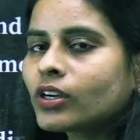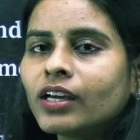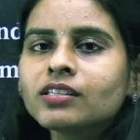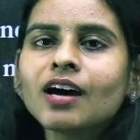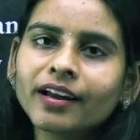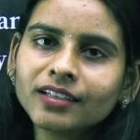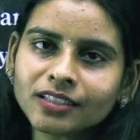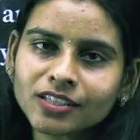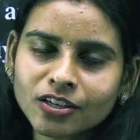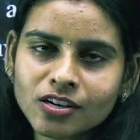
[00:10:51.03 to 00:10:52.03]
get higher
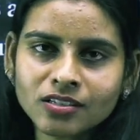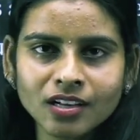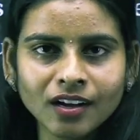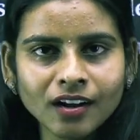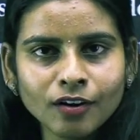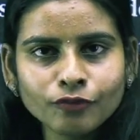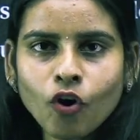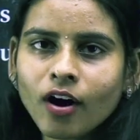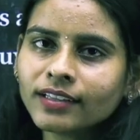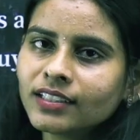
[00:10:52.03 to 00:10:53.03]
returns
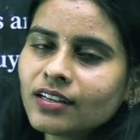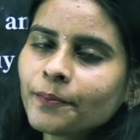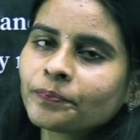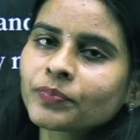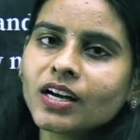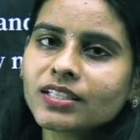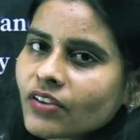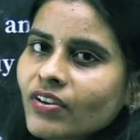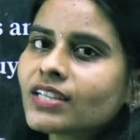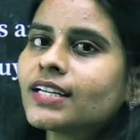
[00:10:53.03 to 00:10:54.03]
for the
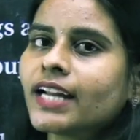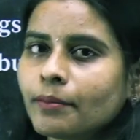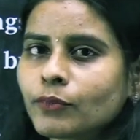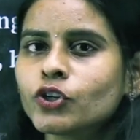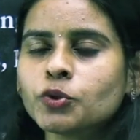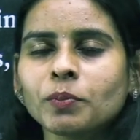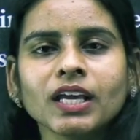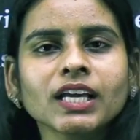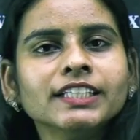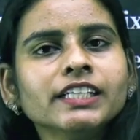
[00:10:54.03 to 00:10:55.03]
savings that I am going to
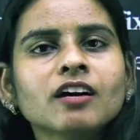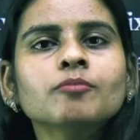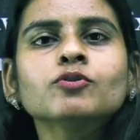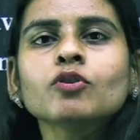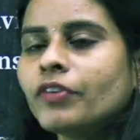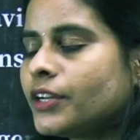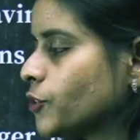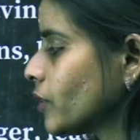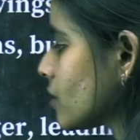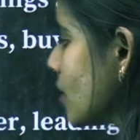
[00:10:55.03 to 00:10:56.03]
make in terms of interest.